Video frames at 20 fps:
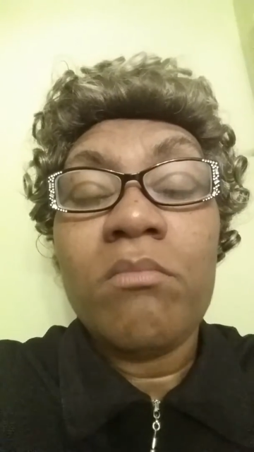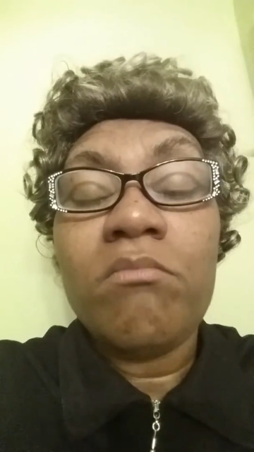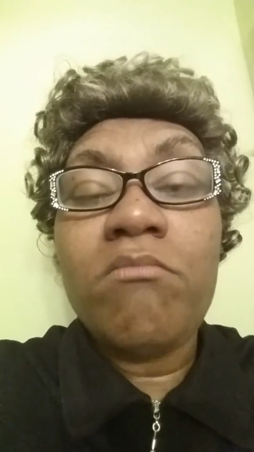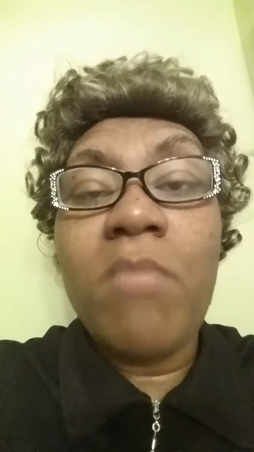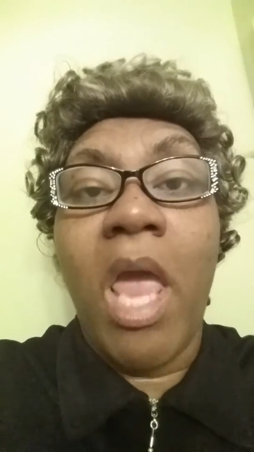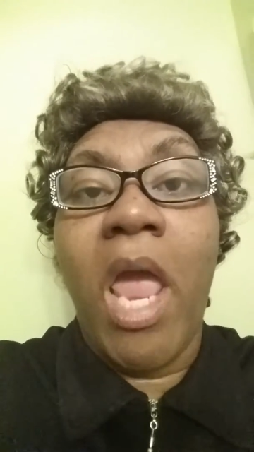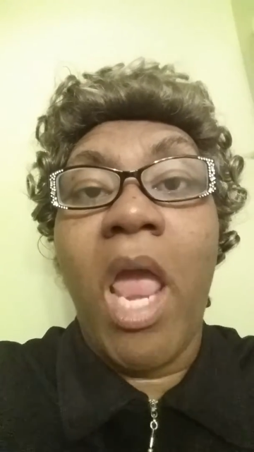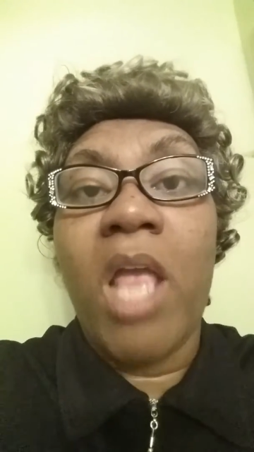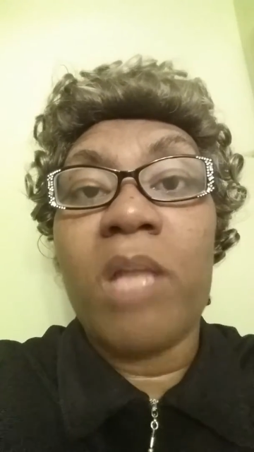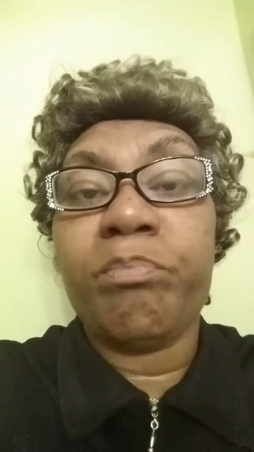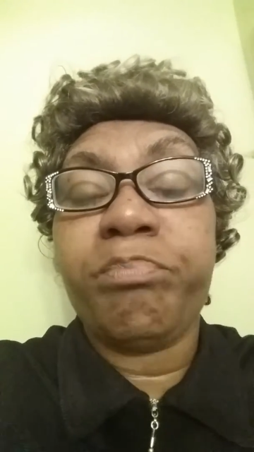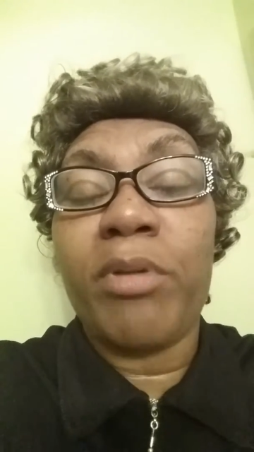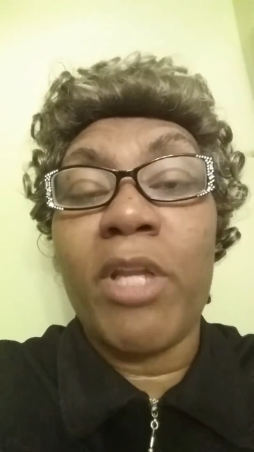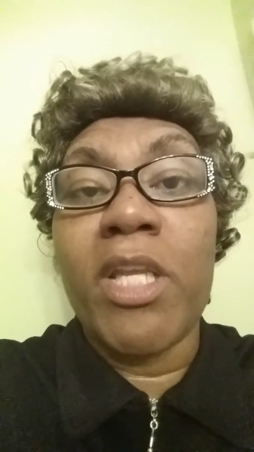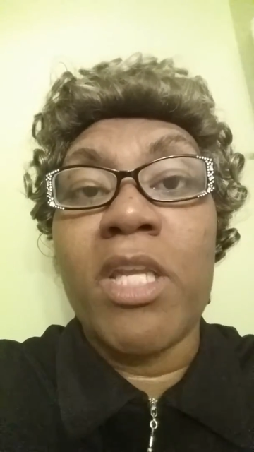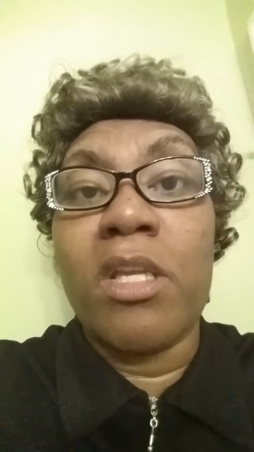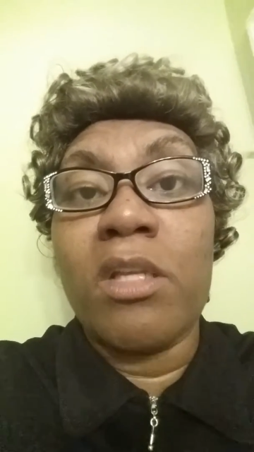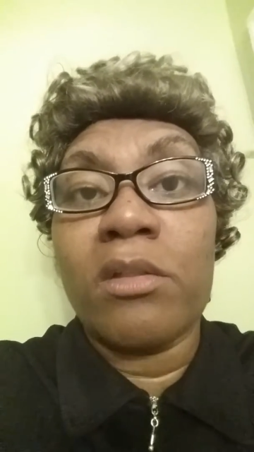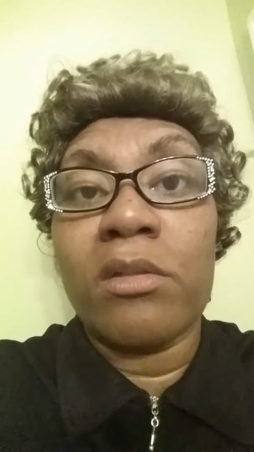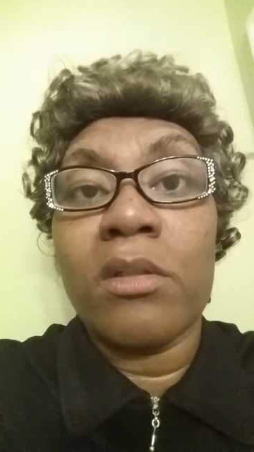Man,
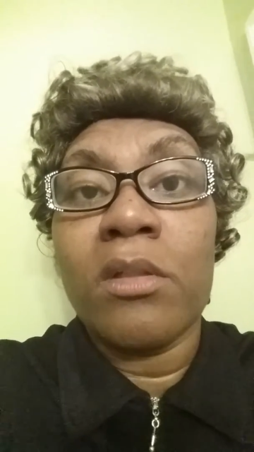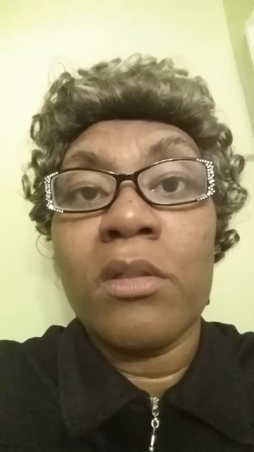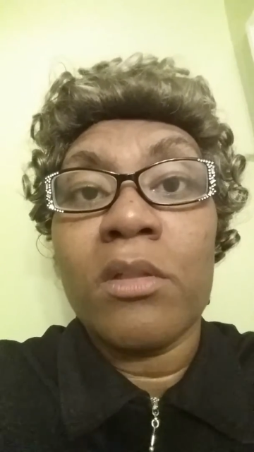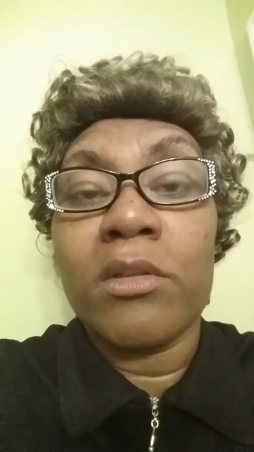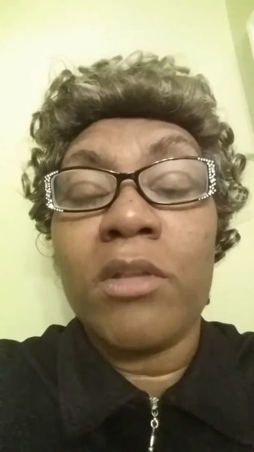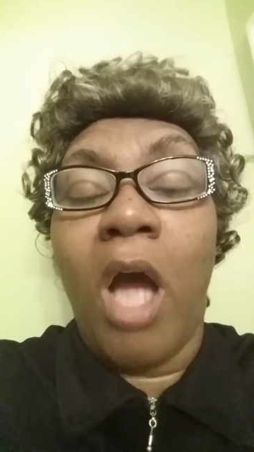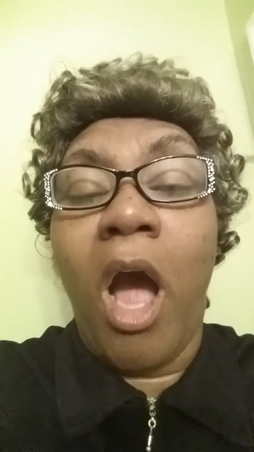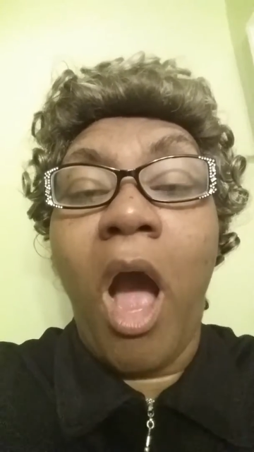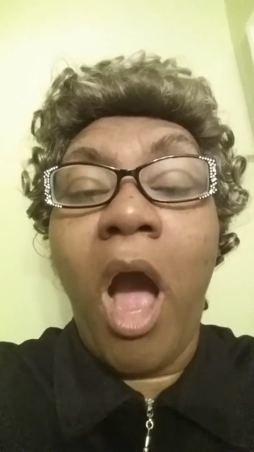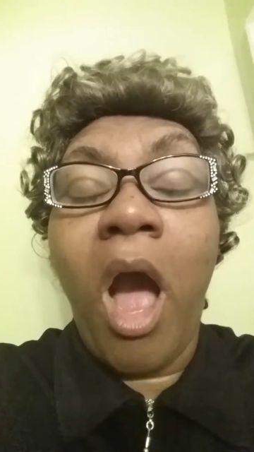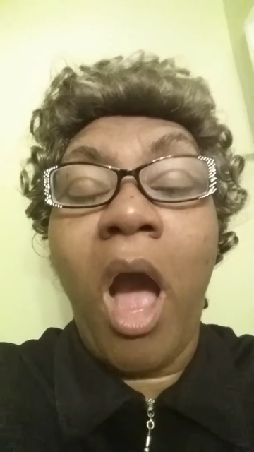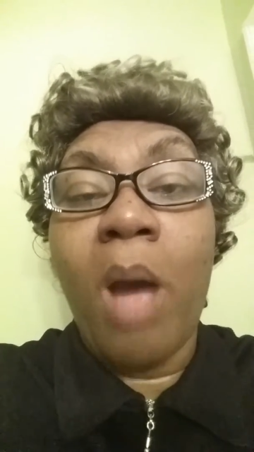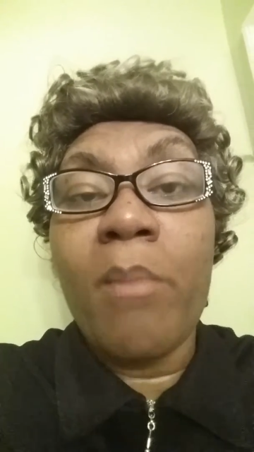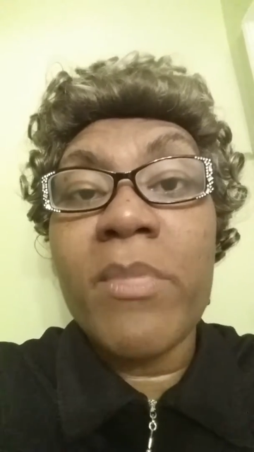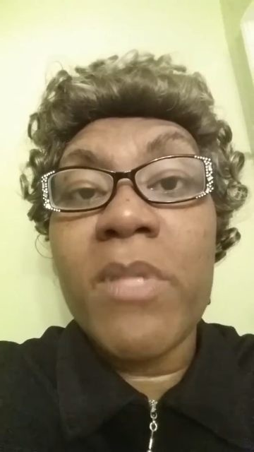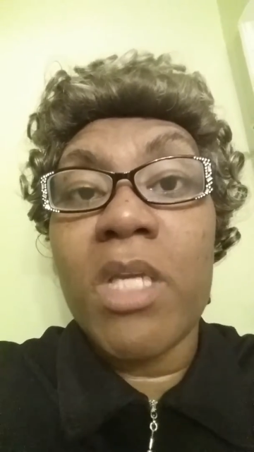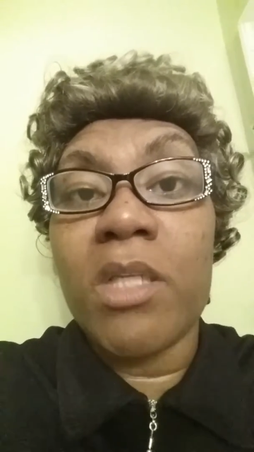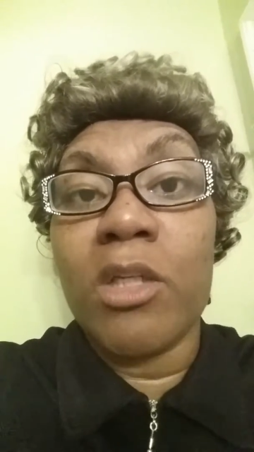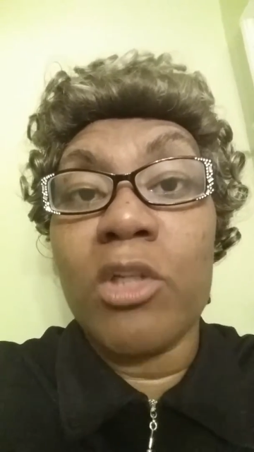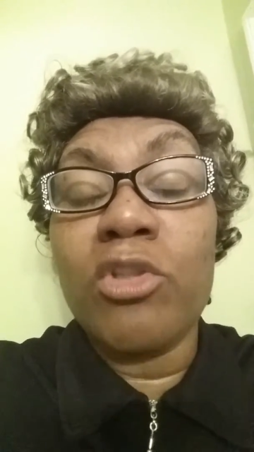please. The
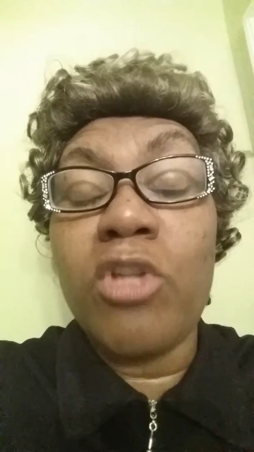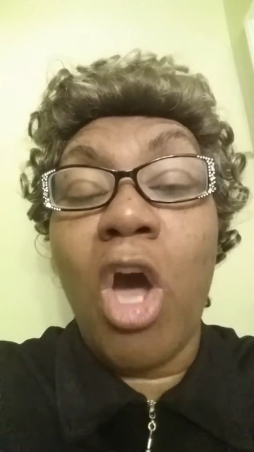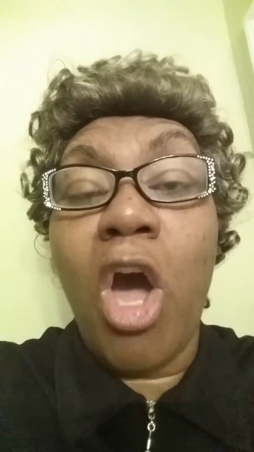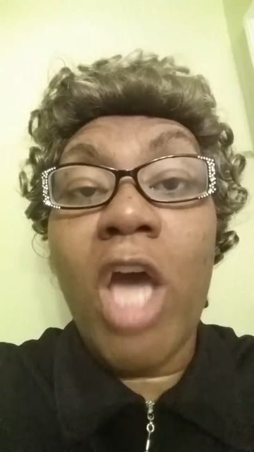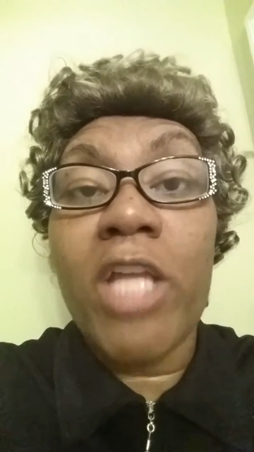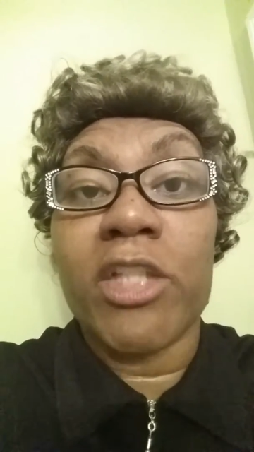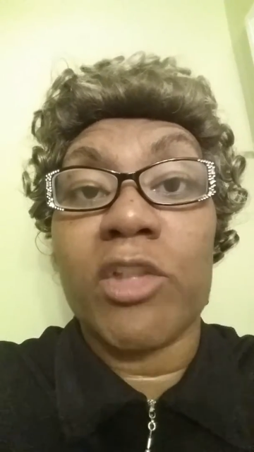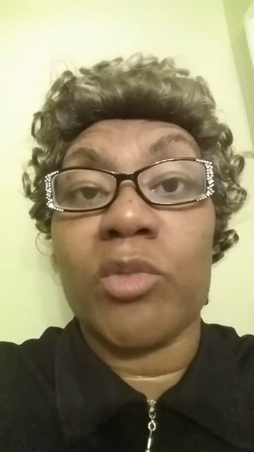army of the Lord